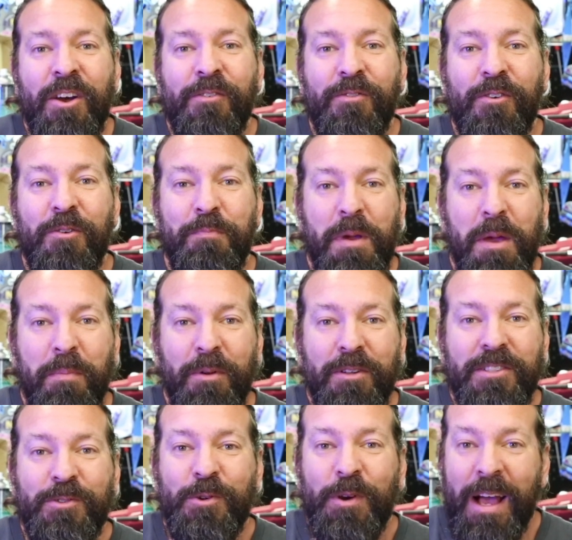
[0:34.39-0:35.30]
for
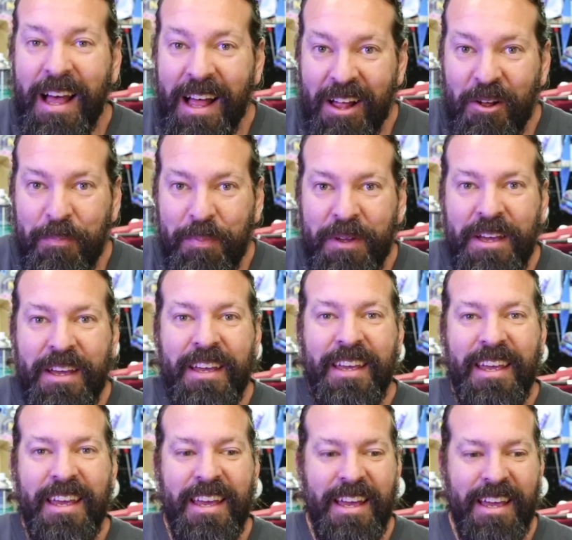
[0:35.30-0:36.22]
people to help
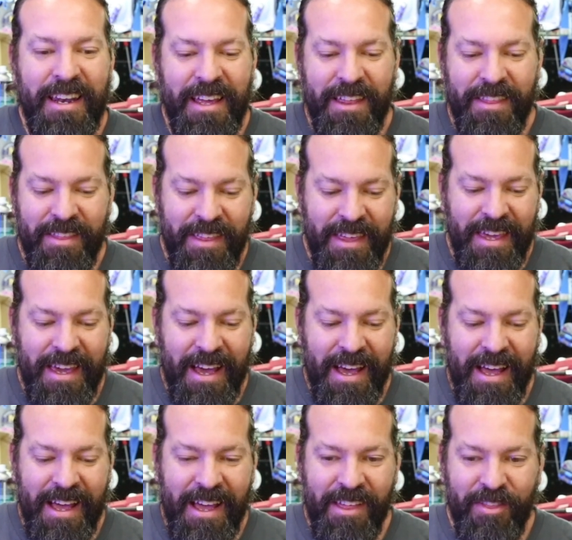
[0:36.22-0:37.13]
in the,
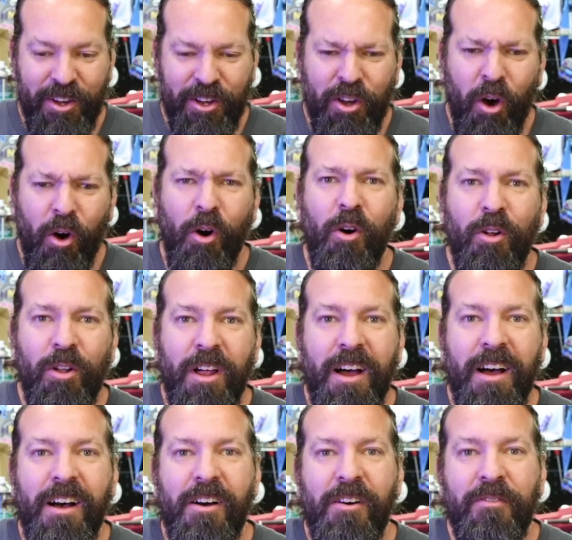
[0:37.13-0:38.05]
uh, the goal
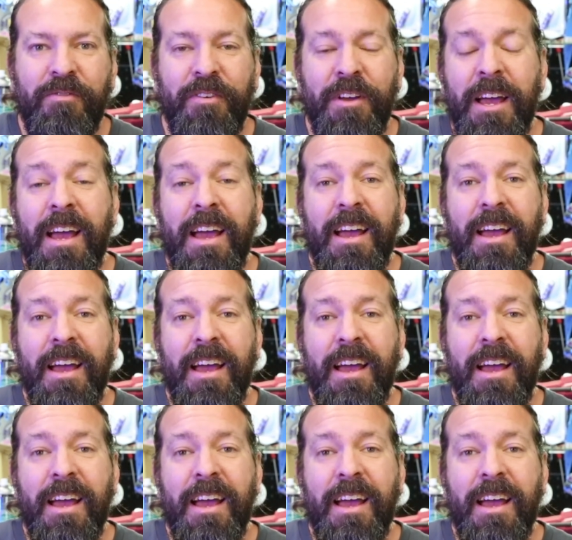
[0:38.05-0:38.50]
of